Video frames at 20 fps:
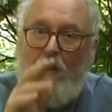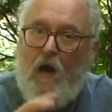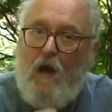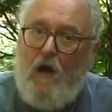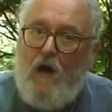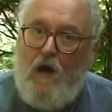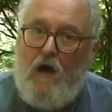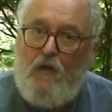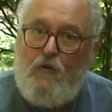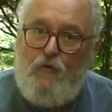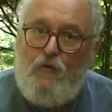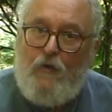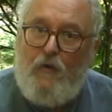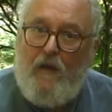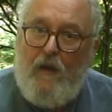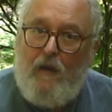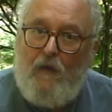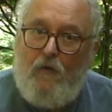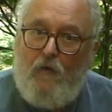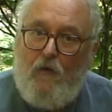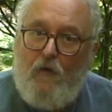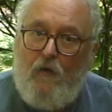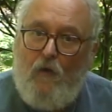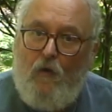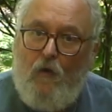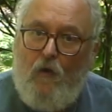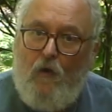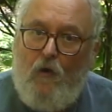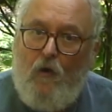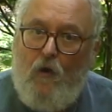conjured it.
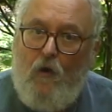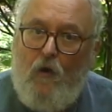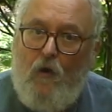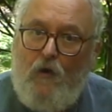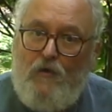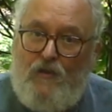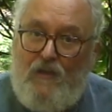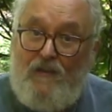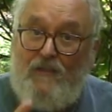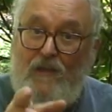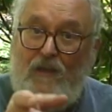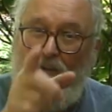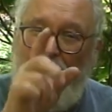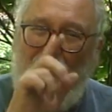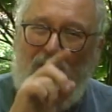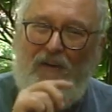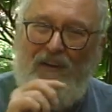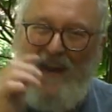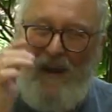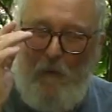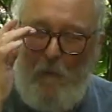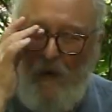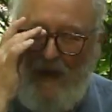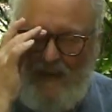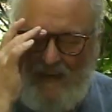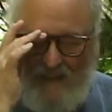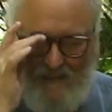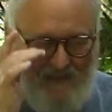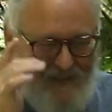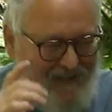She said, there now,
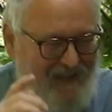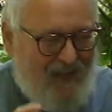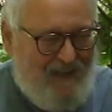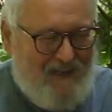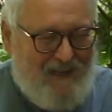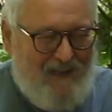Wiley, see that